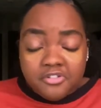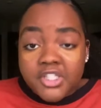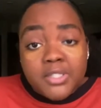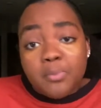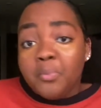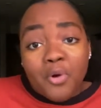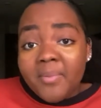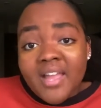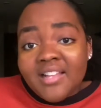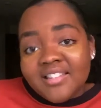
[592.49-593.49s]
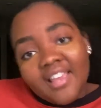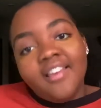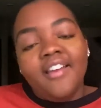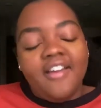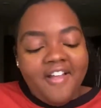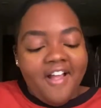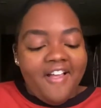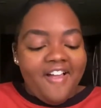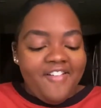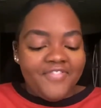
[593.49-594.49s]
just more Beyonce,
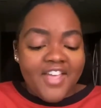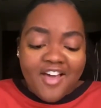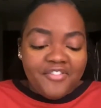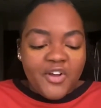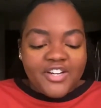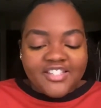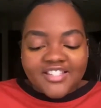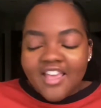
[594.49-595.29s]
of course.